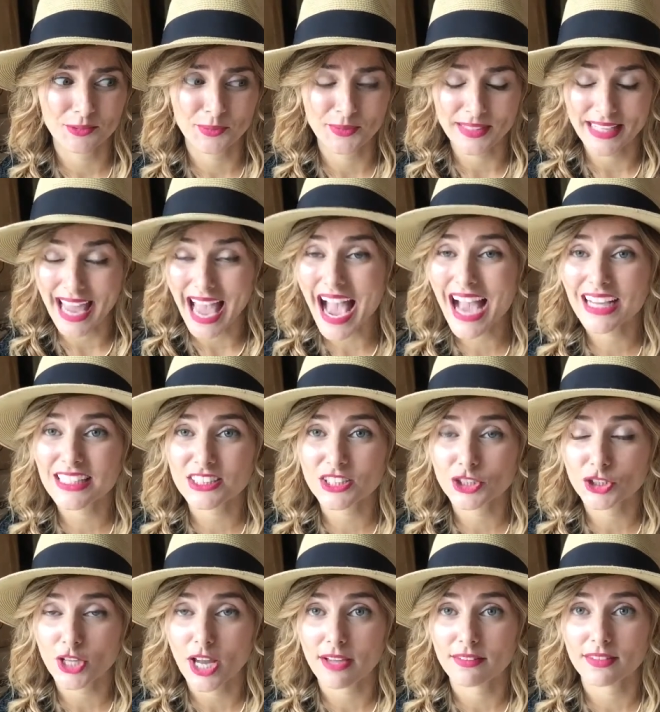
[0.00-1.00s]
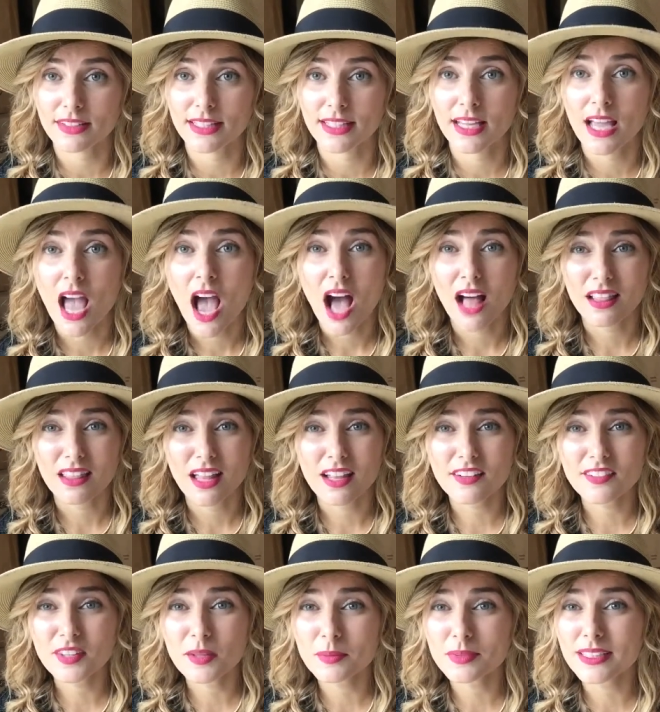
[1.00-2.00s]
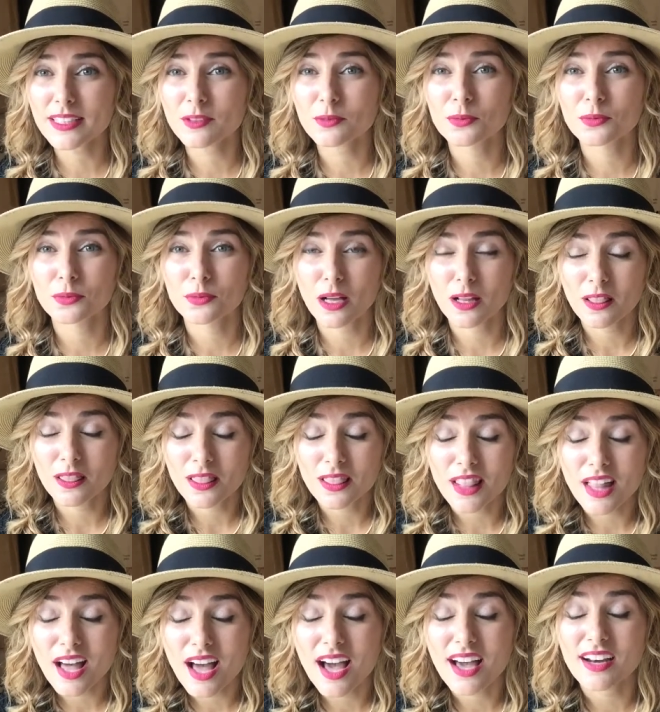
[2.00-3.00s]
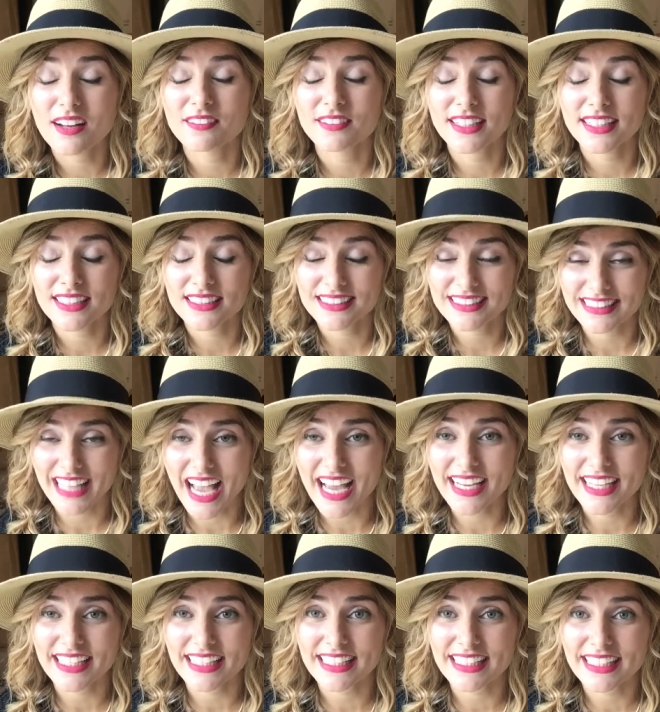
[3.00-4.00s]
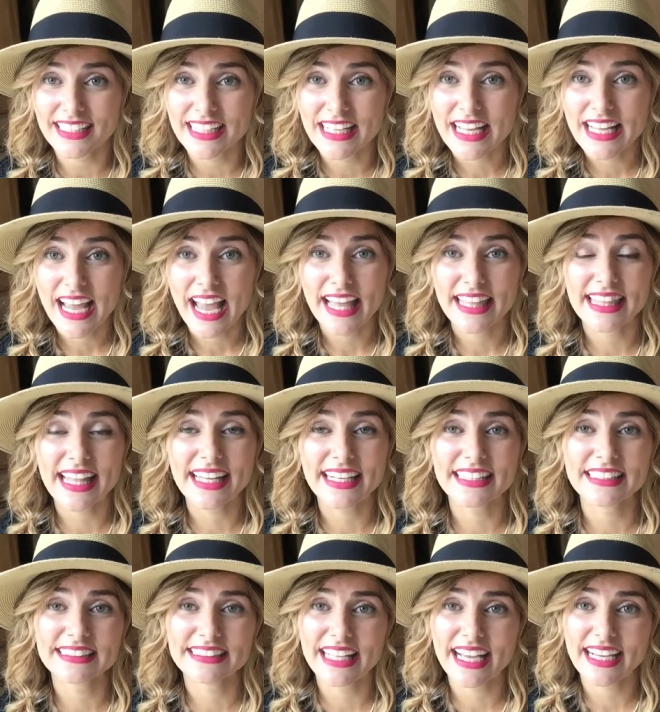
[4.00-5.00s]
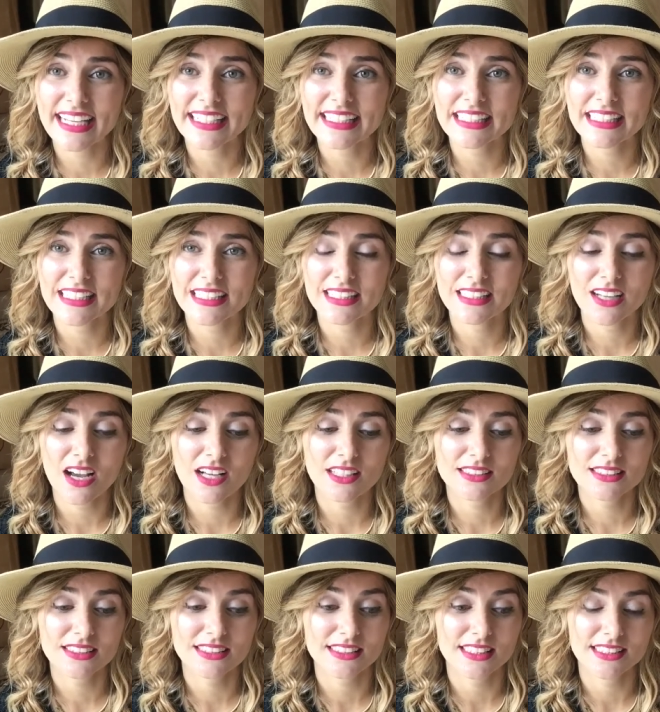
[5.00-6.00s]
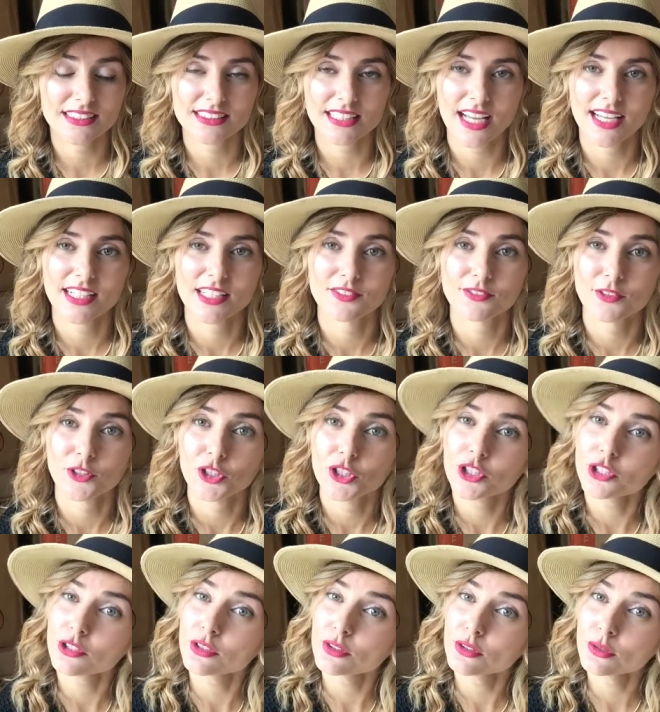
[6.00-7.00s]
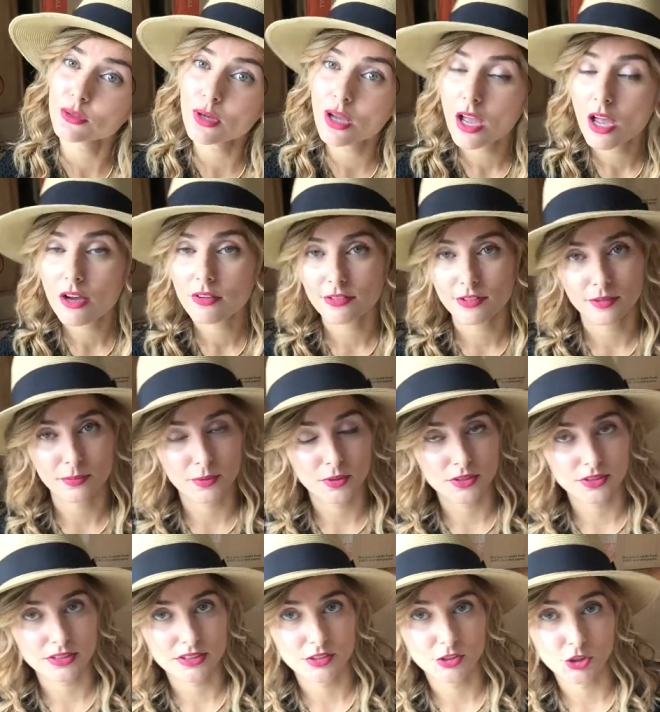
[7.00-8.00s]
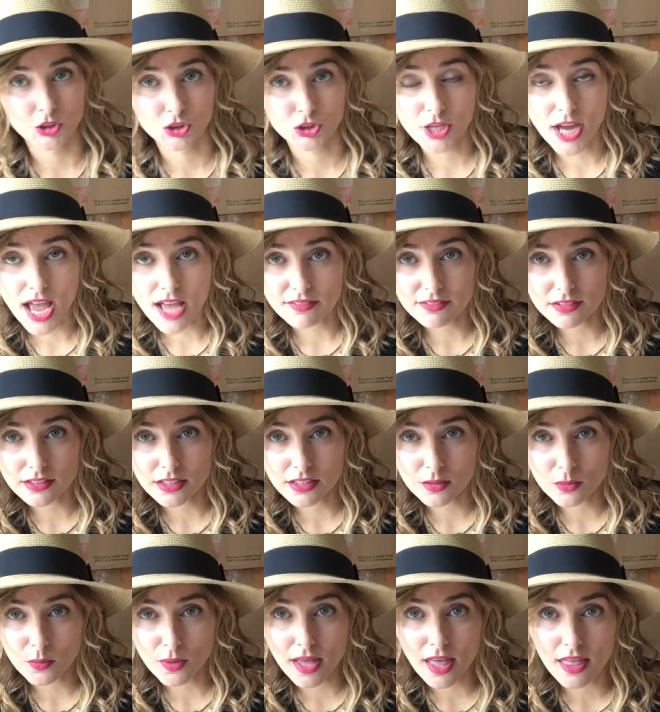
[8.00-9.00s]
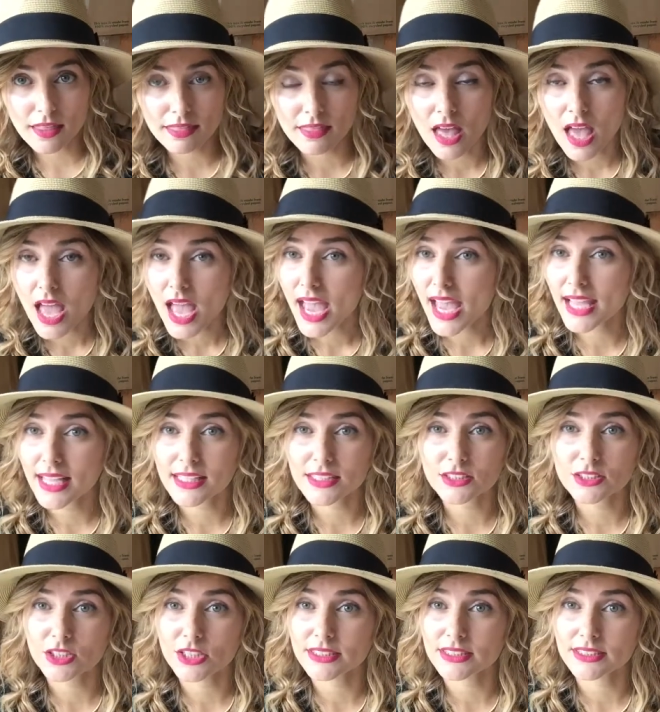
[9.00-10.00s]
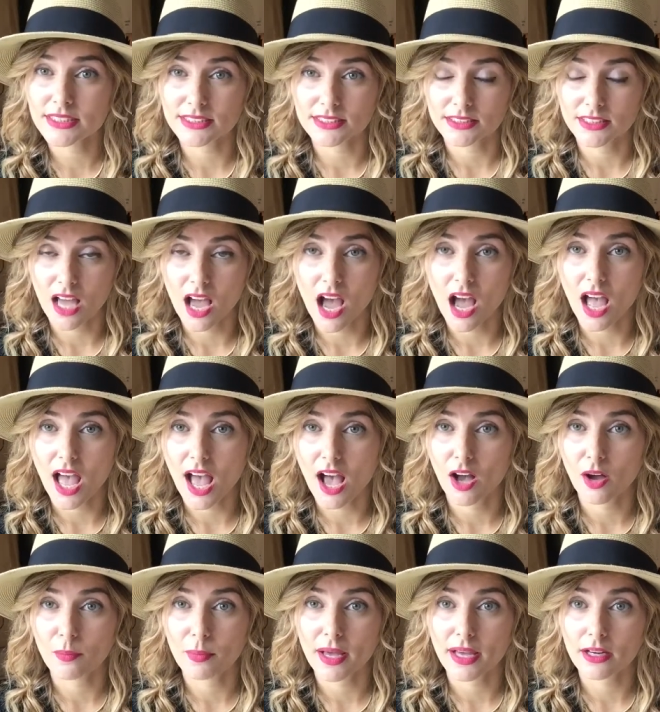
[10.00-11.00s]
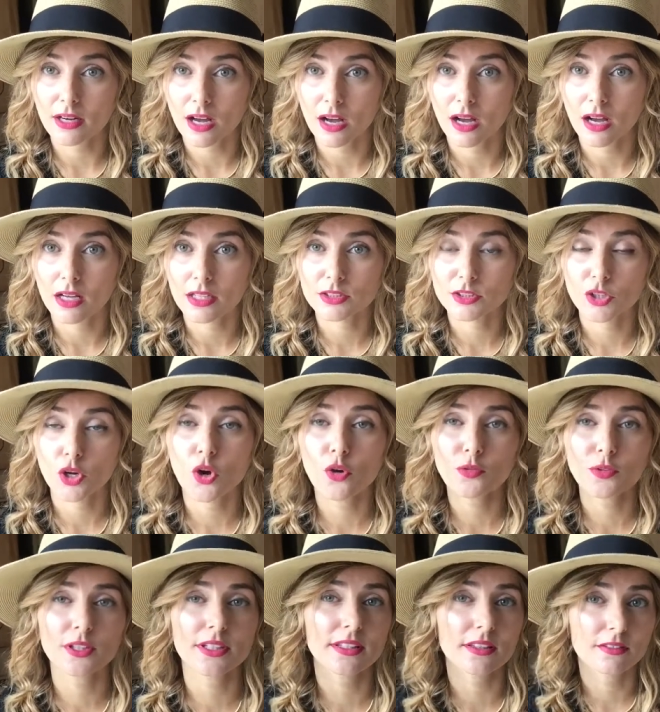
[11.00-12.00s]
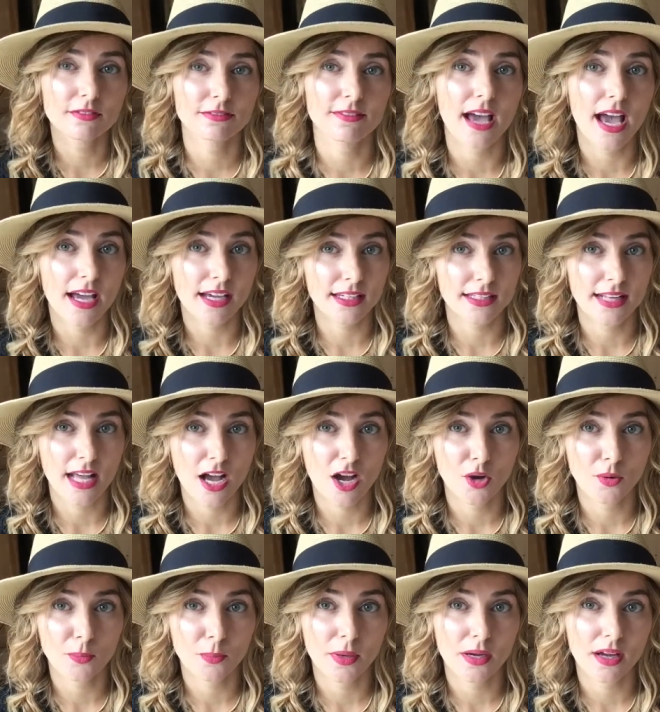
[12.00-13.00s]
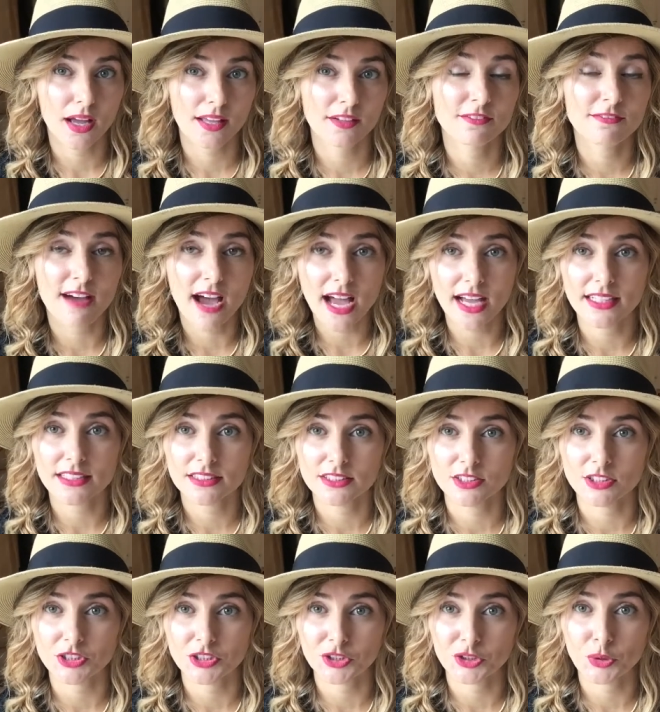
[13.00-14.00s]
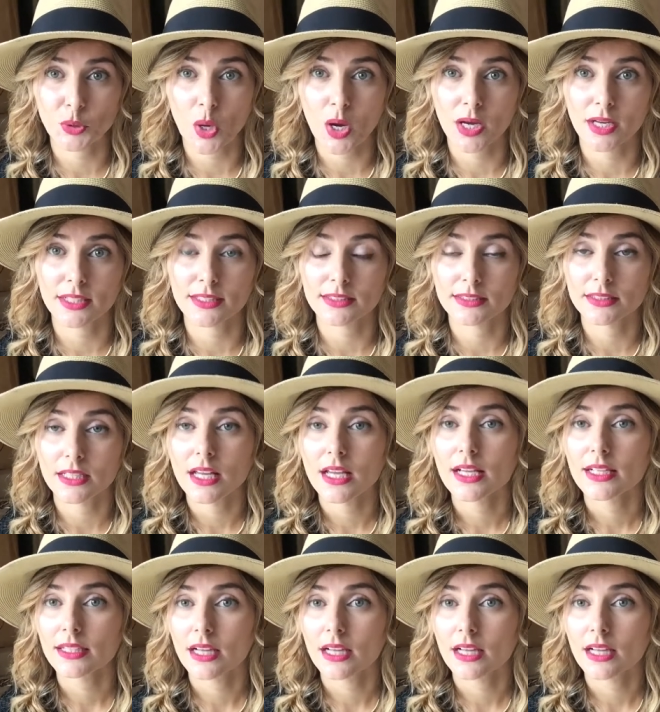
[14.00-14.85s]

react to traveling. A lot of them get a lot of anxiety, and that anxiety causes anxiety for you, for the person you're traveling with. It just does not help at all. So hopefully the vet can help advise you on